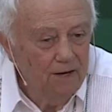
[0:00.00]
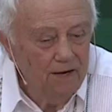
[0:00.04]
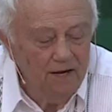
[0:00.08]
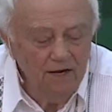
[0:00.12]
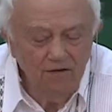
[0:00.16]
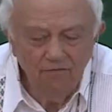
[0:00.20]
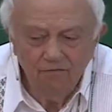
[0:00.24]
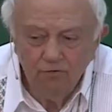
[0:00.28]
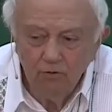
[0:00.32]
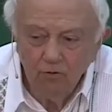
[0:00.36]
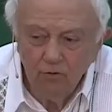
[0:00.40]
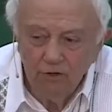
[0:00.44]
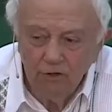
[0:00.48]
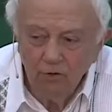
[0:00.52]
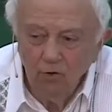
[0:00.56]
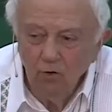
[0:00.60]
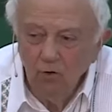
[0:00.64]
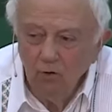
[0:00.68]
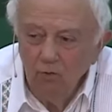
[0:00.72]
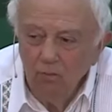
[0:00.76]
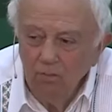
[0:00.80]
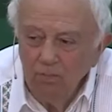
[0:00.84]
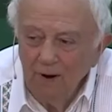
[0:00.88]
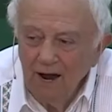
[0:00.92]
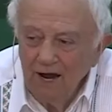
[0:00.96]
If we
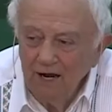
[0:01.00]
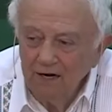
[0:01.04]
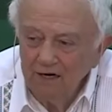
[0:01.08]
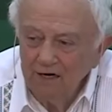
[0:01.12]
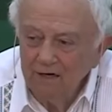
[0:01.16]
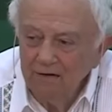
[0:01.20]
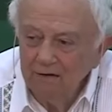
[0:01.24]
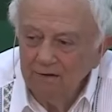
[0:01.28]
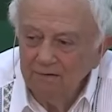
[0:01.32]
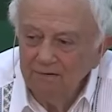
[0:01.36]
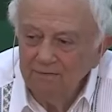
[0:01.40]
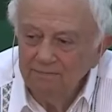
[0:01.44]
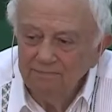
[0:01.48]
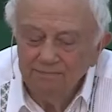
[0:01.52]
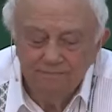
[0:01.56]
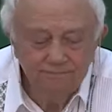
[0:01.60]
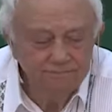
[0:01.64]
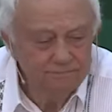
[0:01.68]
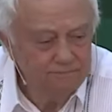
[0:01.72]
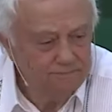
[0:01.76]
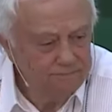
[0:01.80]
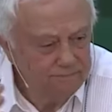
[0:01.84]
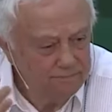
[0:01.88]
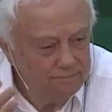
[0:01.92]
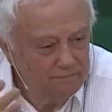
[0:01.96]
go back
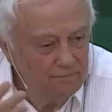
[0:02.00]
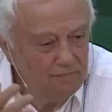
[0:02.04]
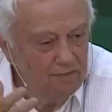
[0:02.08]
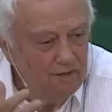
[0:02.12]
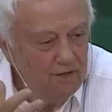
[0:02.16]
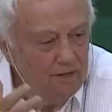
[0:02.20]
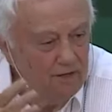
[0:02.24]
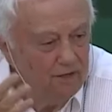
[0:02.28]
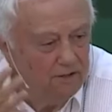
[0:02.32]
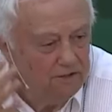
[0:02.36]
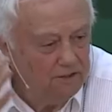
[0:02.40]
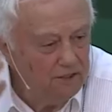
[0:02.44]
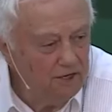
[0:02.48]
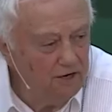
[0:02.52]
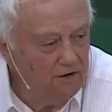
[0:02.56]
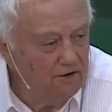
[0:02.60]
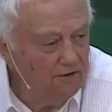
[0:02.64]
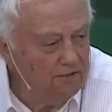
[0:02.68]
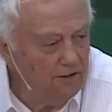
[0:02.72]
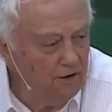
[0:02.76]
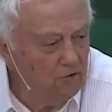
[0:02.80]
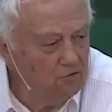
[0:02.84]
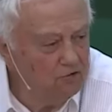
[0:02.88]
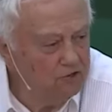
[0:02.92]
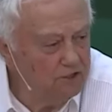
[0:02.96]

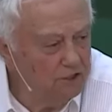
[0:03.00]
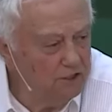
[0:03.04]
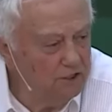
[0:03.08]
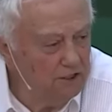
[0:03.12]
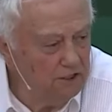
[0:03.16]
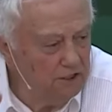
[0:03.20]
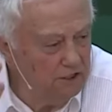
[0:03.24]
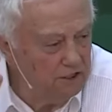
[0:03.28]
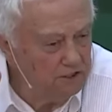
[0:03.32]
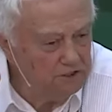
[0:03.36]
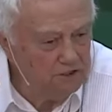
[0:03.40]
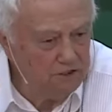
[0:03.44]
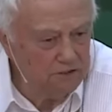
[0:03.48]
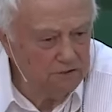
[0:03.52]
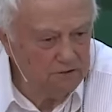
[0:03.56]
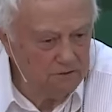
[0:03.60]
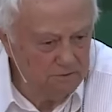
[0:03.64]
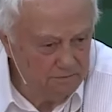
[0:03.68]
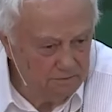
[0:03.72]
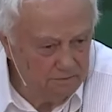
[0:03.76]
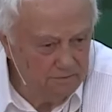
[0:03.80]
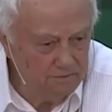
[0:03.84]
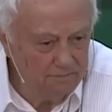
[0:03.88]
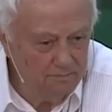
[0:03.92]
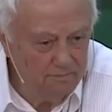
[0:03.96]
10,000 years
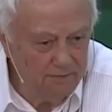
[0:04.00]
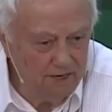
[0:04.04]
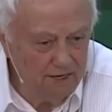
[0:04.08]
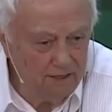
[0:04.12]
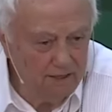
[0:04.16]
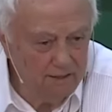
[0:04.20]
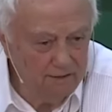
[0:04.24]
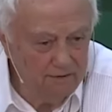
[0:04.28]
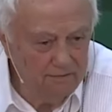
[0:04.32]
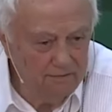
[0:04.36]
back,